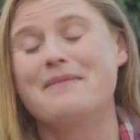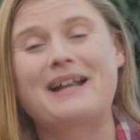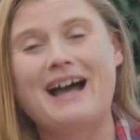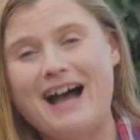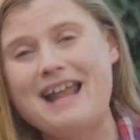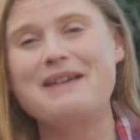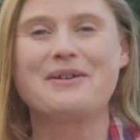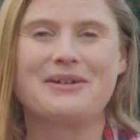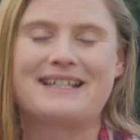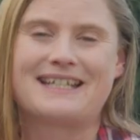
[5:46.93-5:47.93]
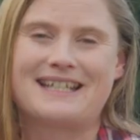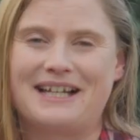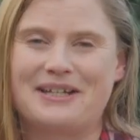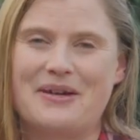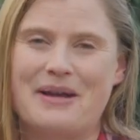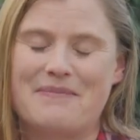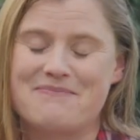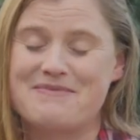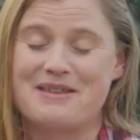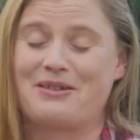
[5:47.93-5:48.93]
But I am going to tell you a,
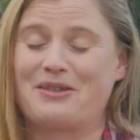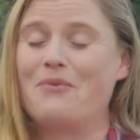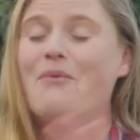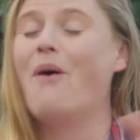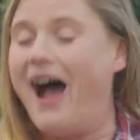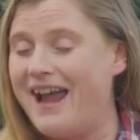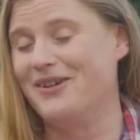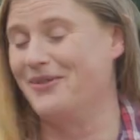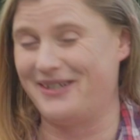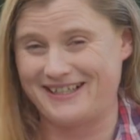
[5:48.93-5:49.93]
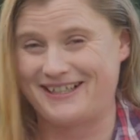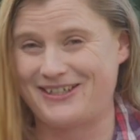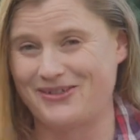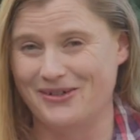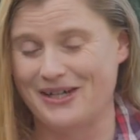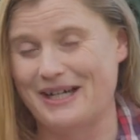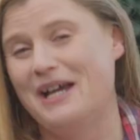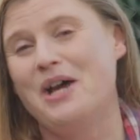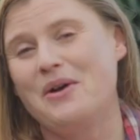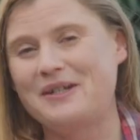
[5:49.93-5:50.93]
the, the wildest story,
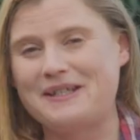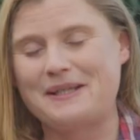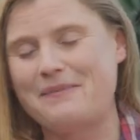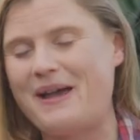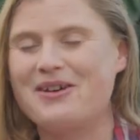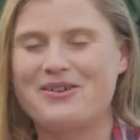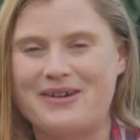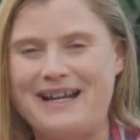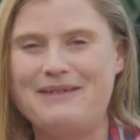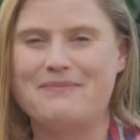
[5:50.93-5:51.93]
which is about Greg